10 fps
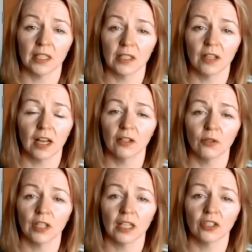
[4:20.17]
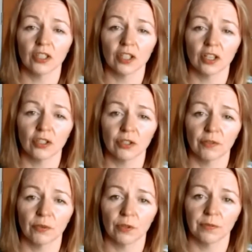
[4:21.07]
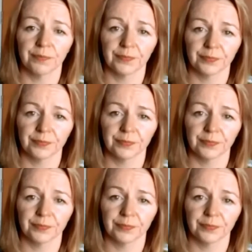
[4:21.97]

don't actually touch the phone.